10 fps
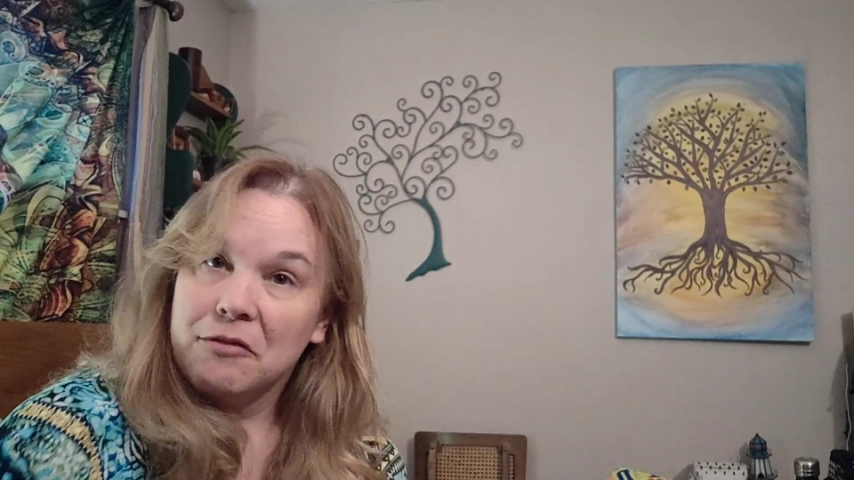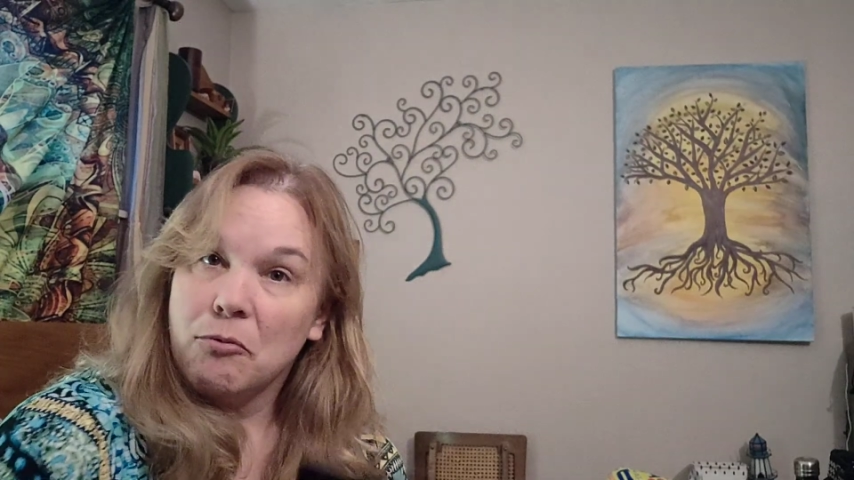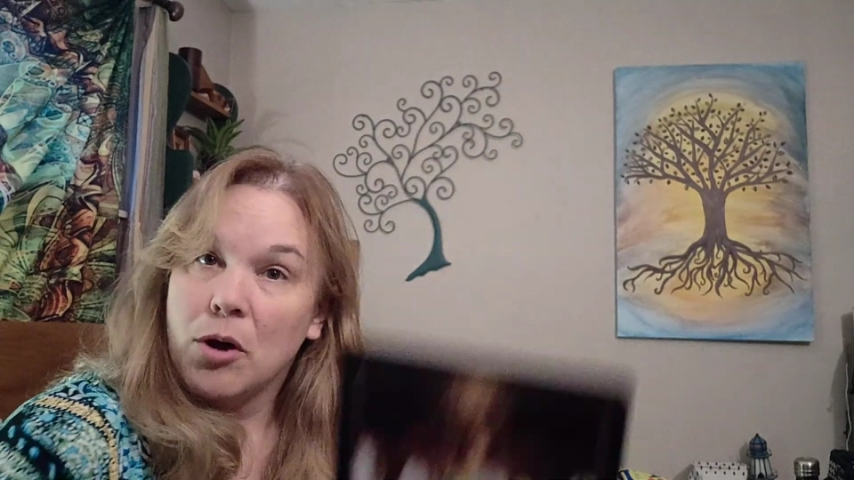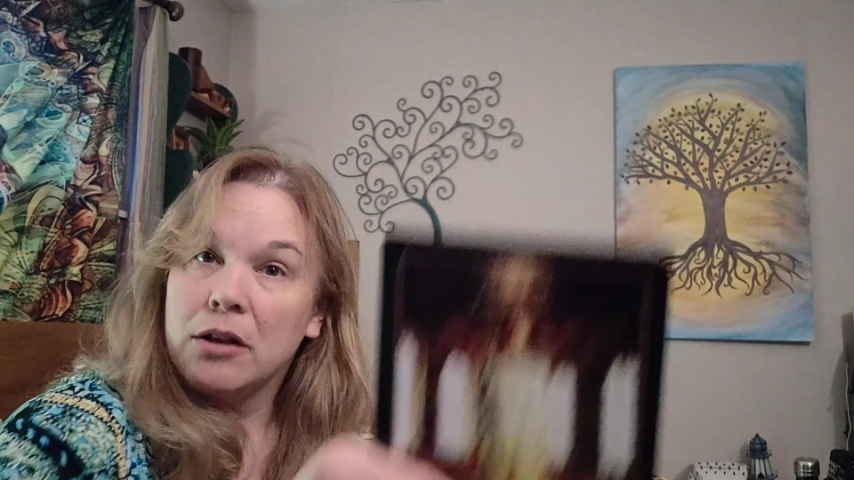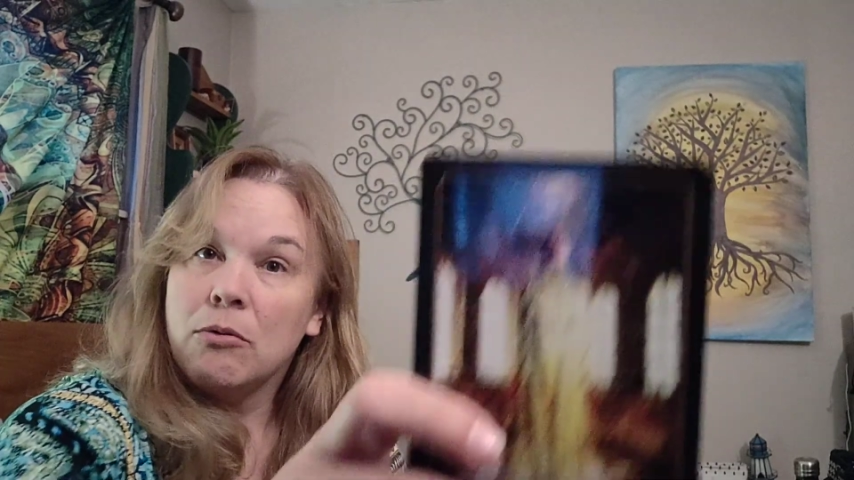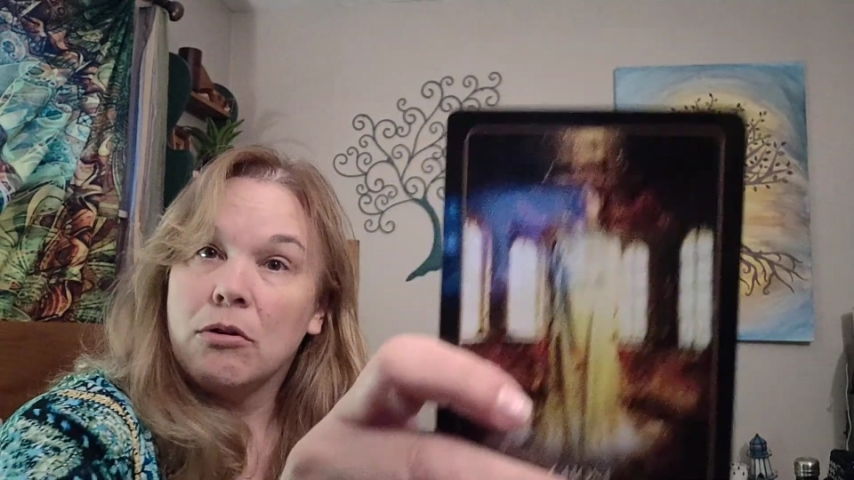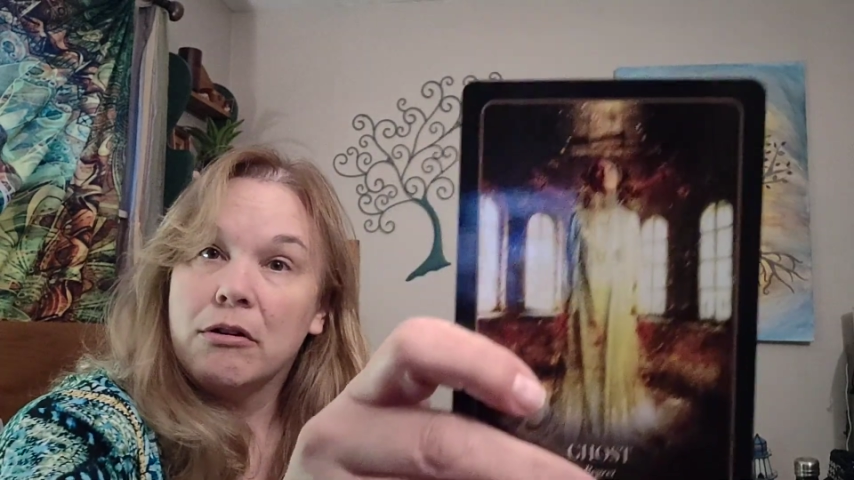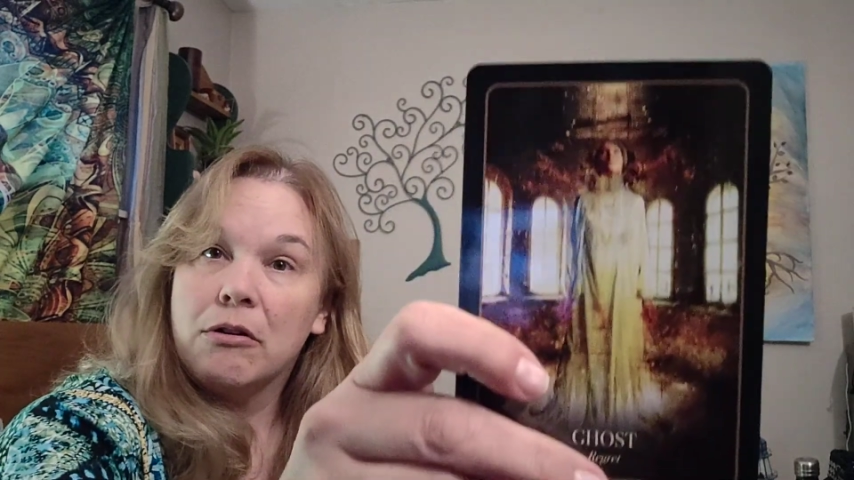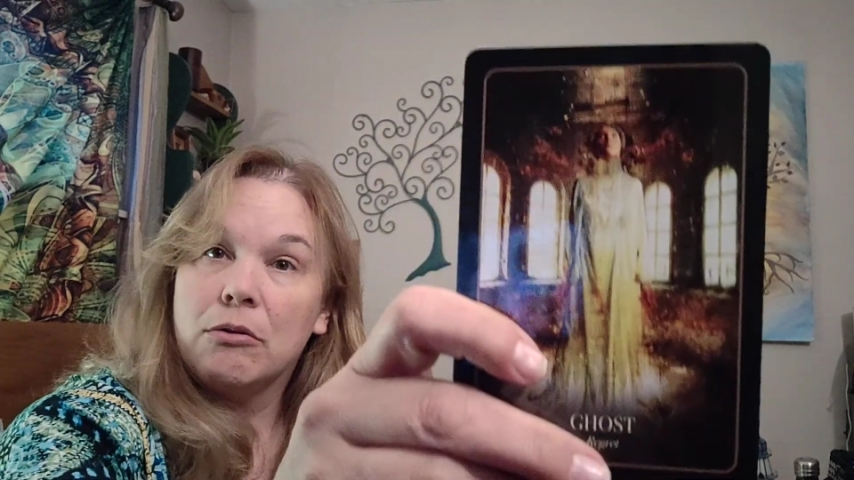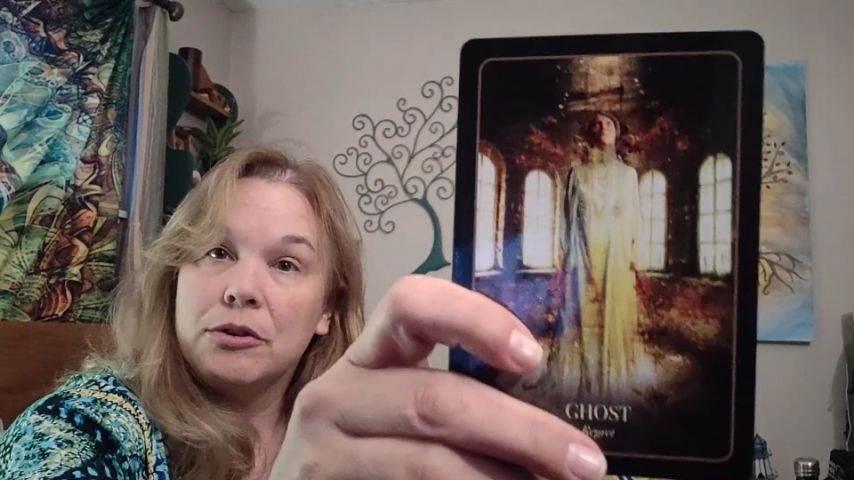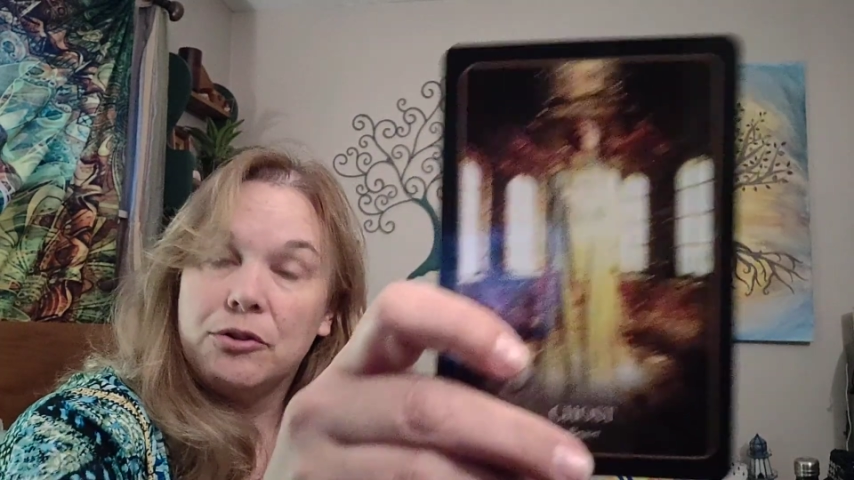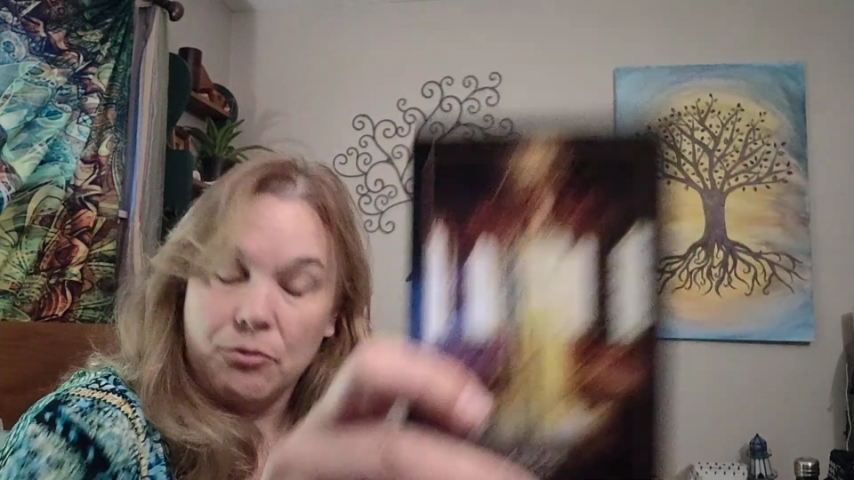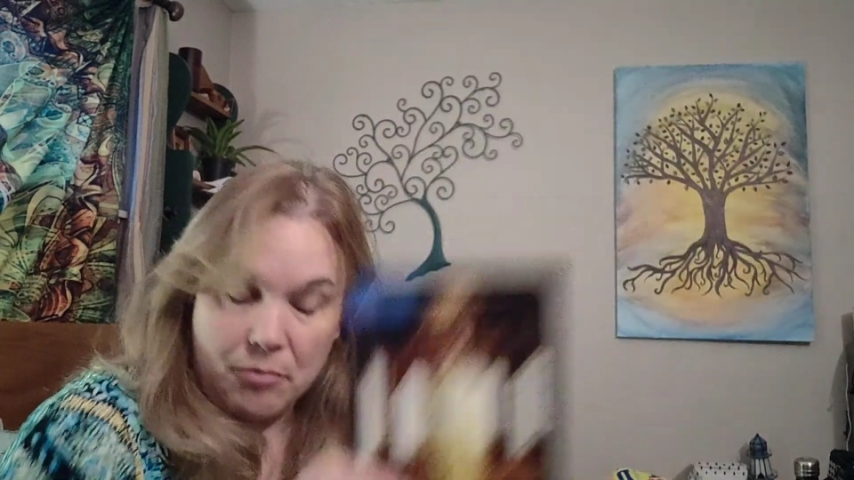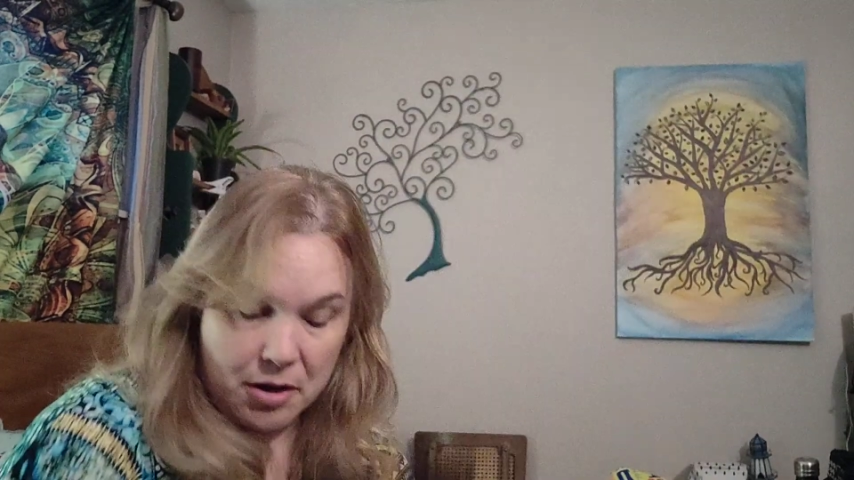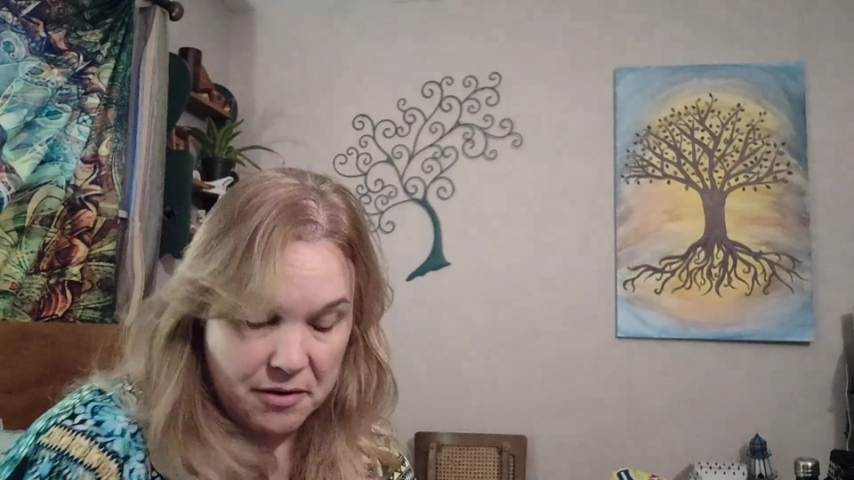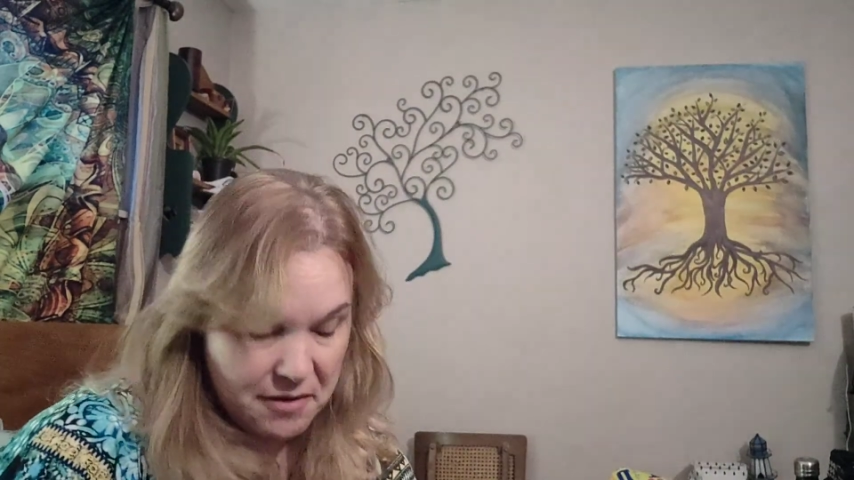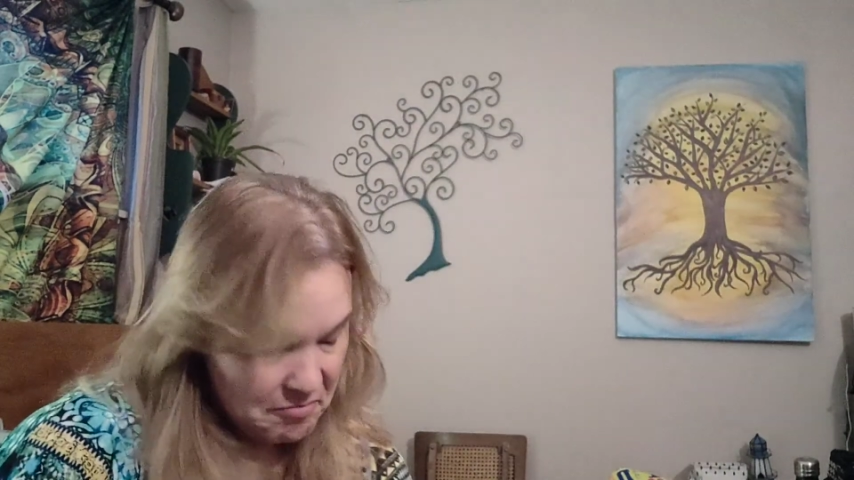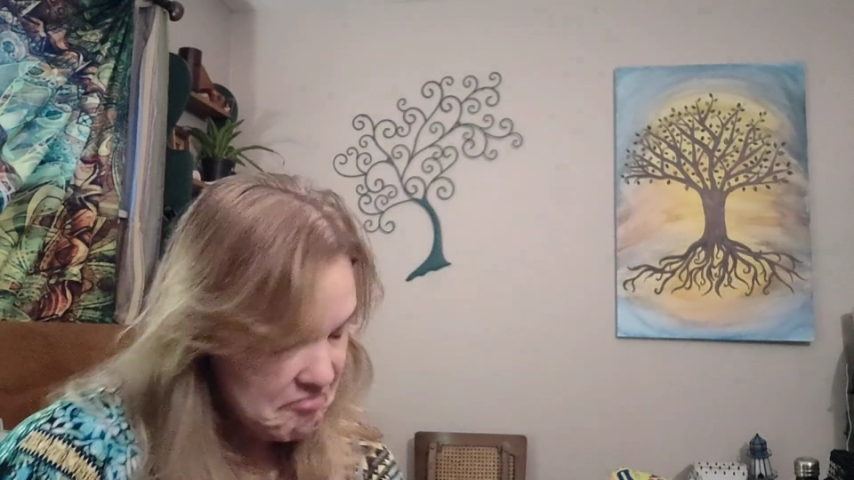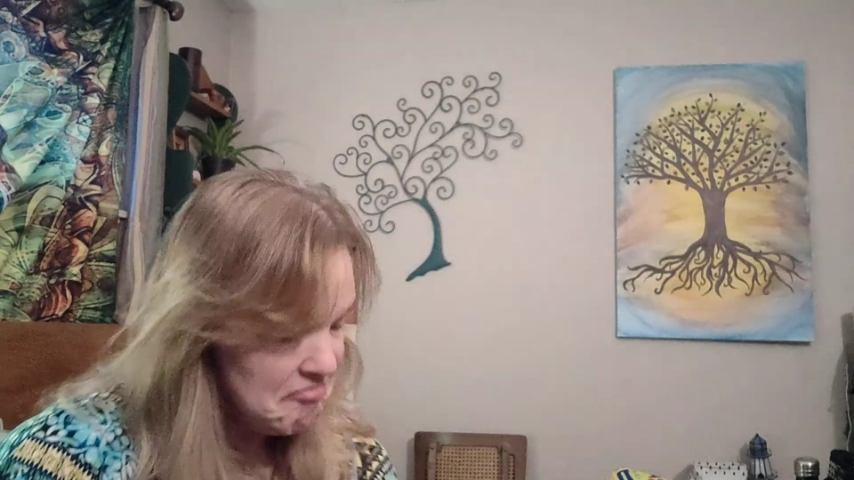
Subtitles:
1 oracle in 2 months.